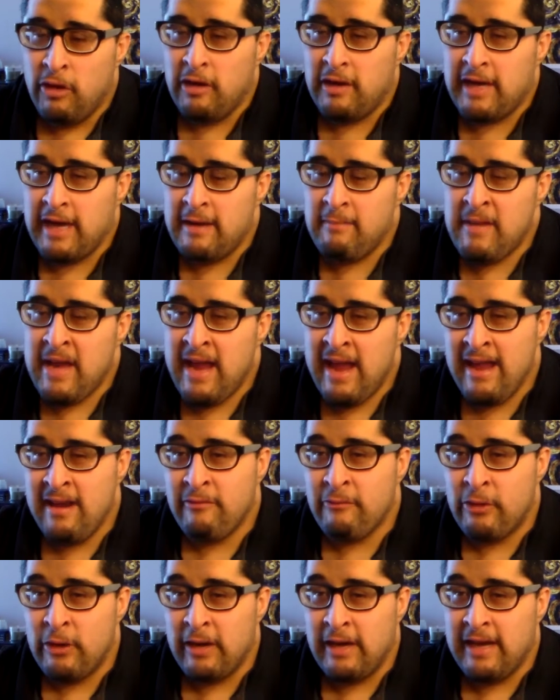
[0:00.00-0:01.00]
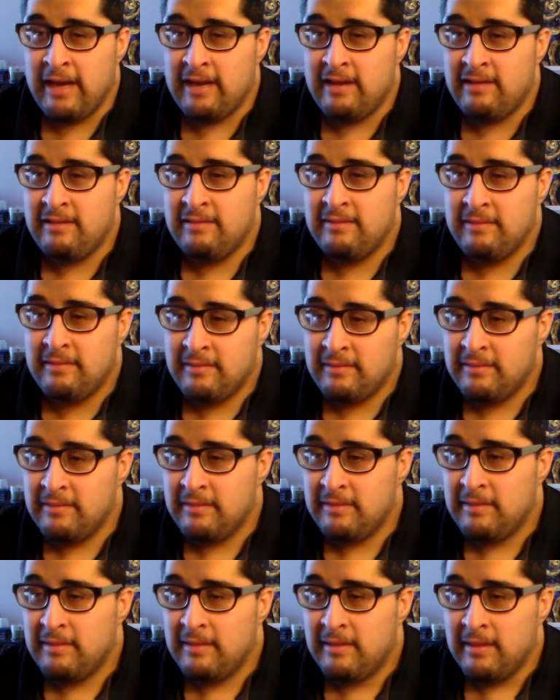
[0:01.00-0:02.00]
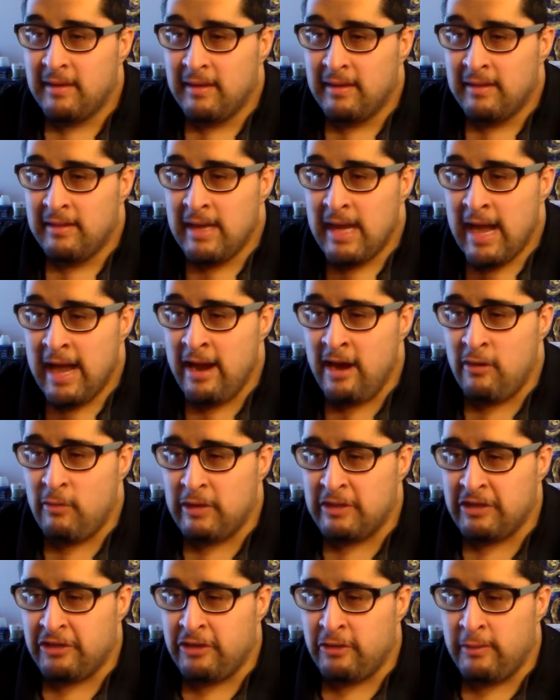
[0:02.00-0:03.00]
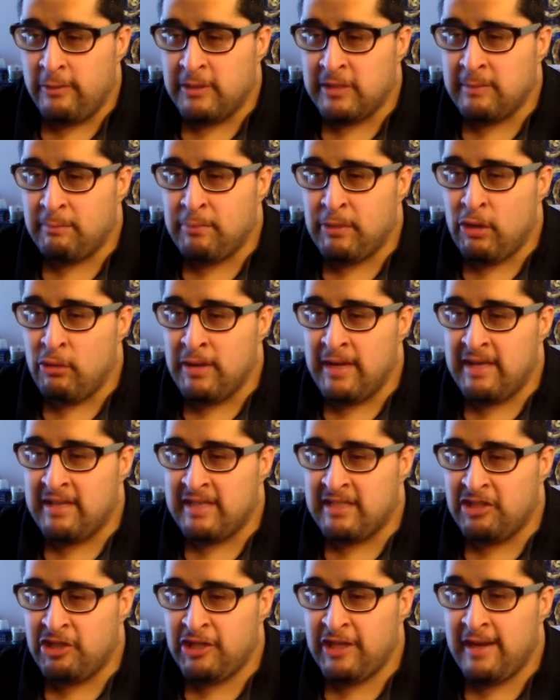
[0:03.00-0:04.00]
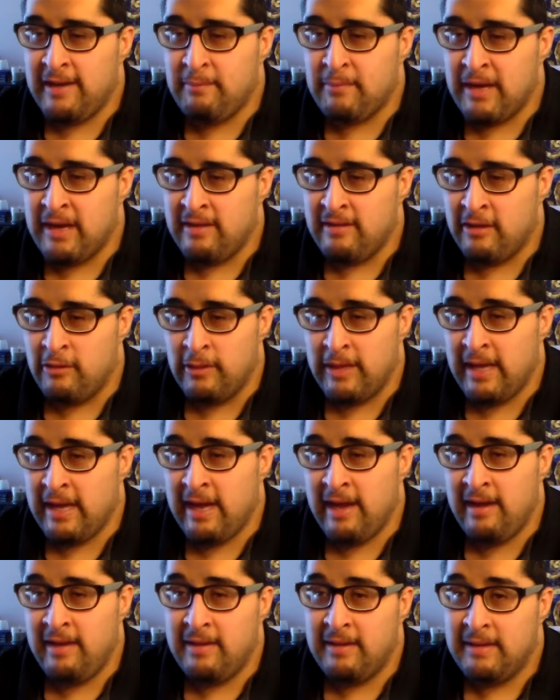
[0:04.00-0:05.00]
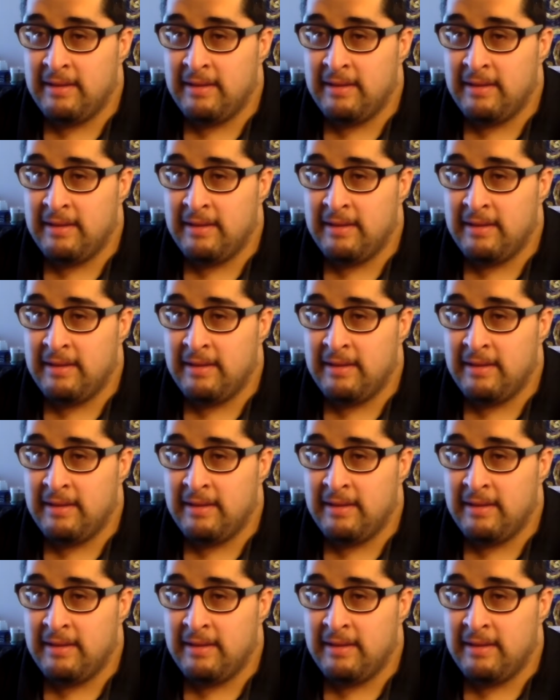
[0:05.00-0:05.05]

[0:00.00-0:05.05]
Working, man, working. I don't know what to do with ponies and shit, but okay.